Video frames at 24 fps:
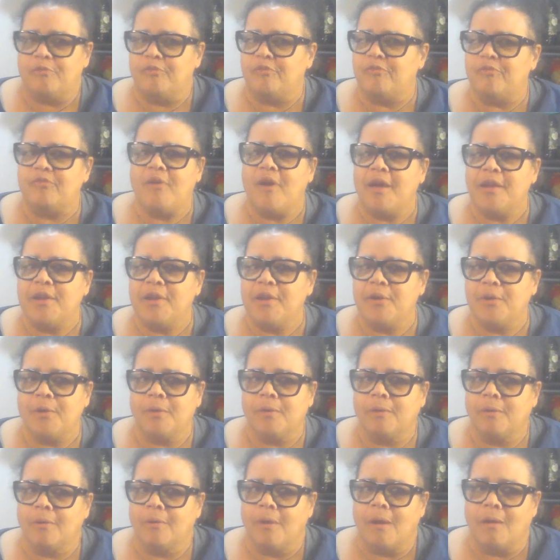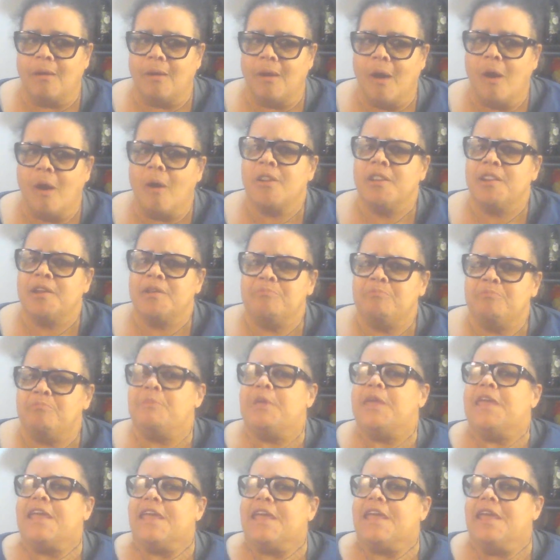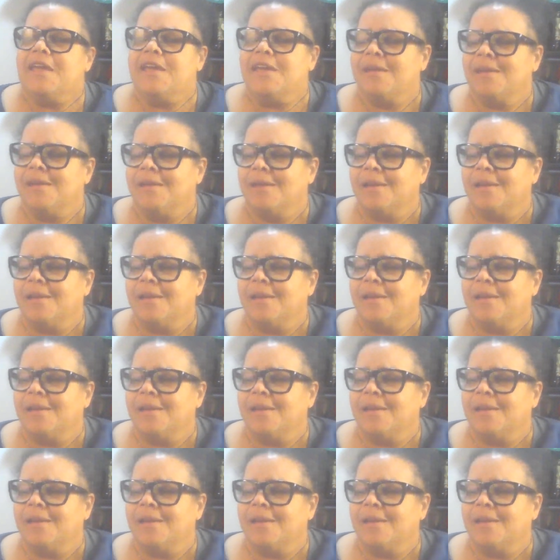a fire on me.